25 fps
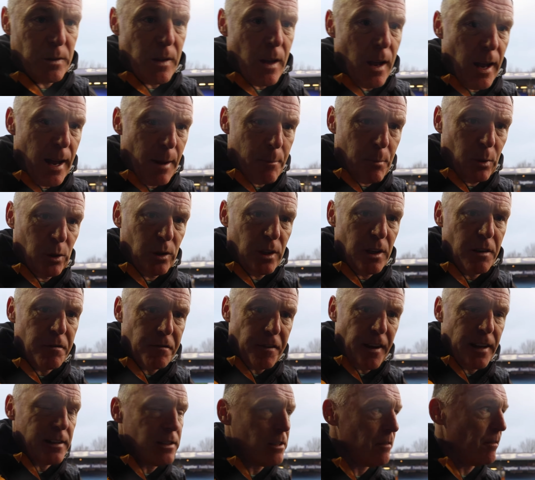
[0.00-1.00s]
But
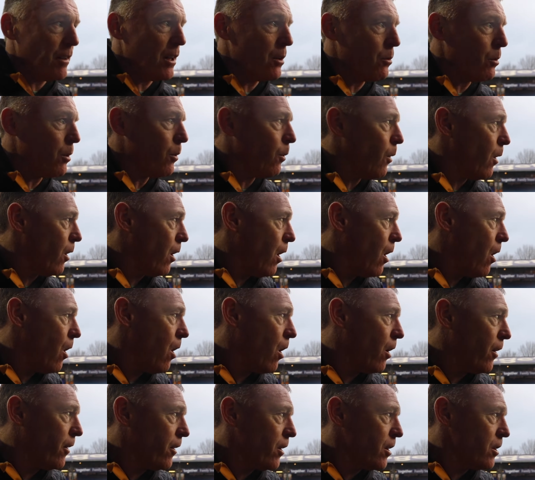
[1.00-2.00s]
defensively, we were
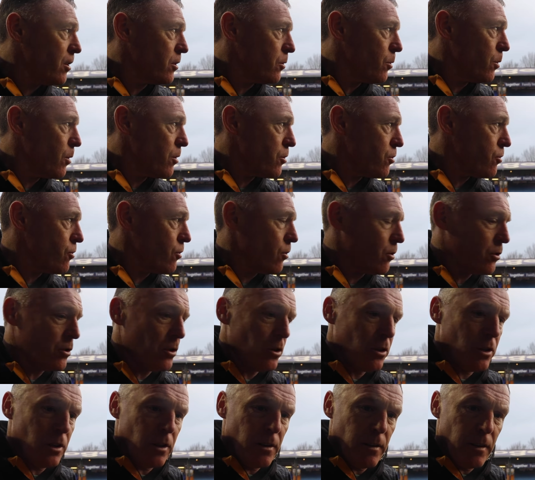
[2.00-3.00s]
organised, we were
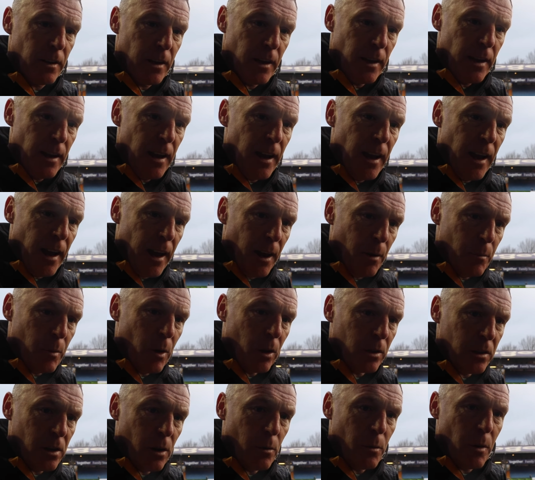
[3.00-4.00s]
structured. I mean,
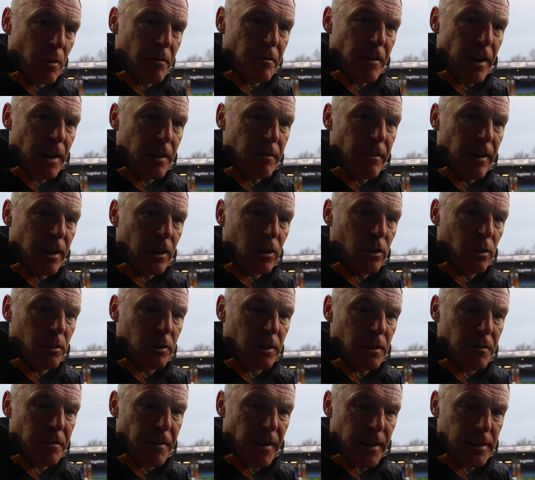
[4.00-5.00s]
I thought we were very, very good
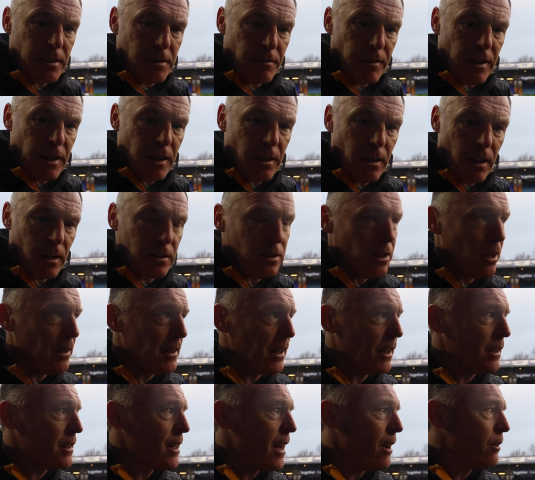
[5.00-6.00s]
defensively. I thought
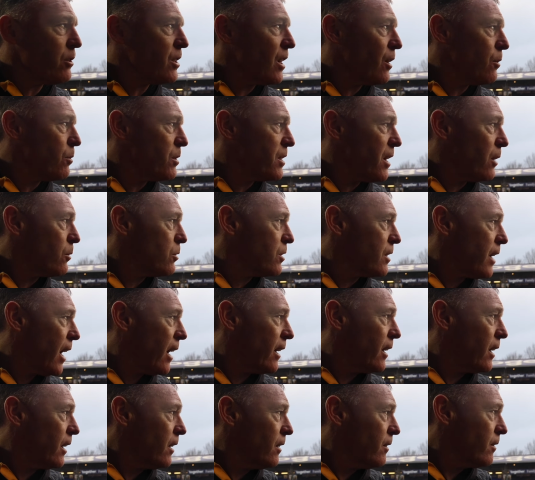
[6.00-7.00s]
Nick Townsend was
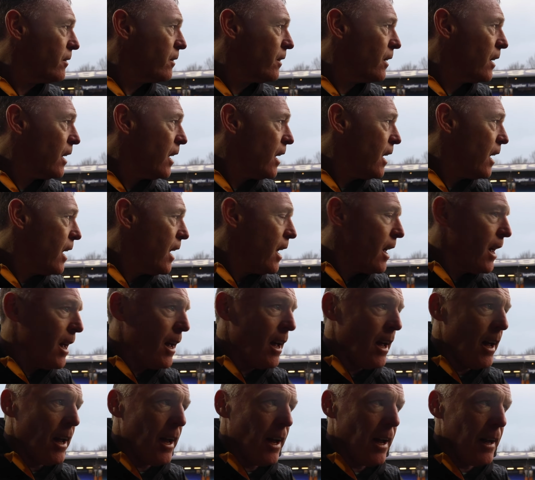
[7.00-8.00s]
outstanding.
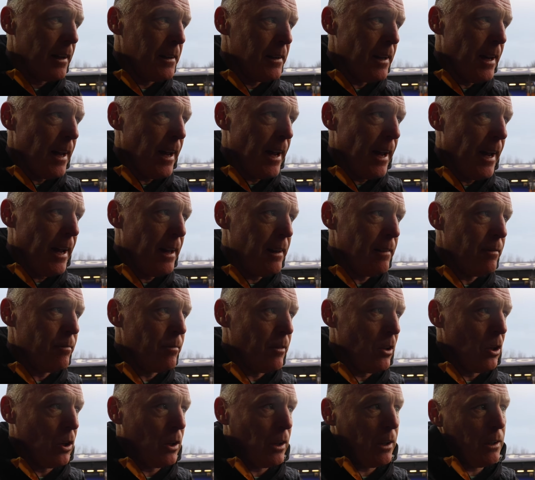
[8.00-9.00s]
And
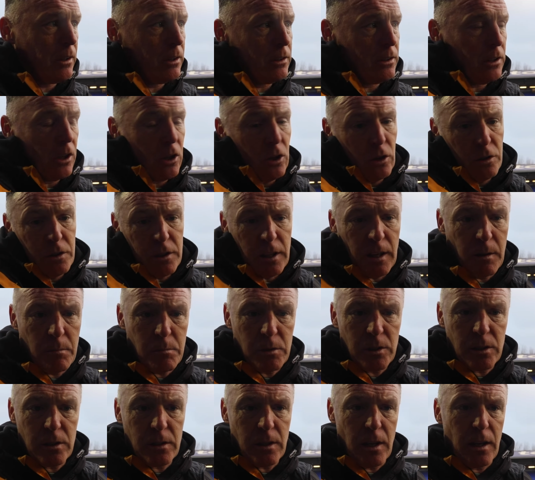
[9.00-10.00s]
look, the good
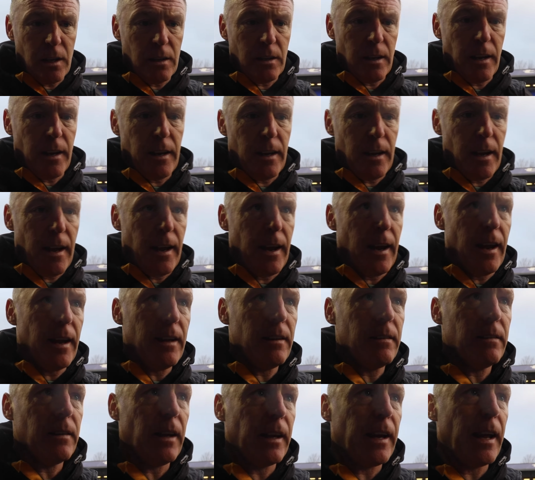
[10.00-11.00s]
teams, they
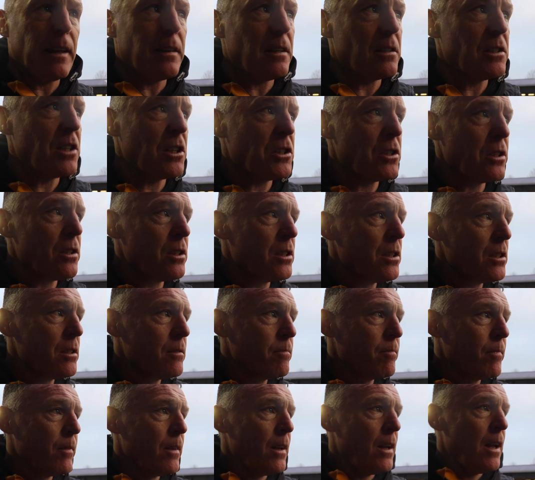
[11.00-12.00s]
get decisions.
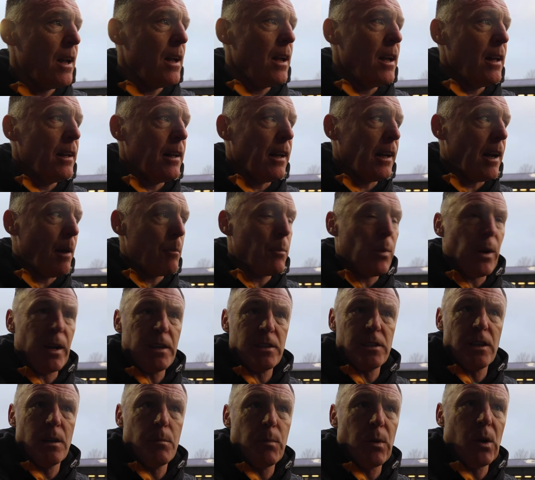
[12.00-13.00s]
They get
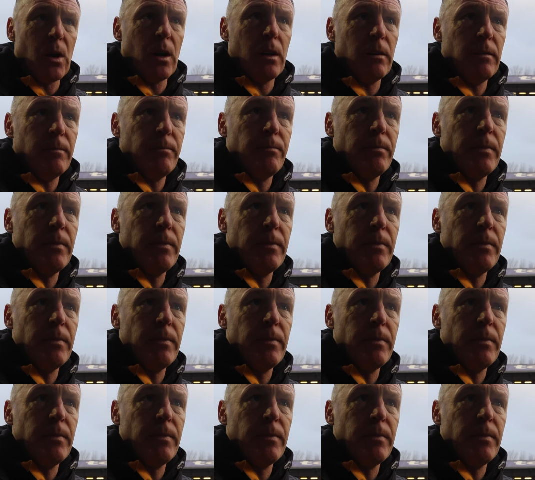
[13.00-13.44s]
breaks of the ball.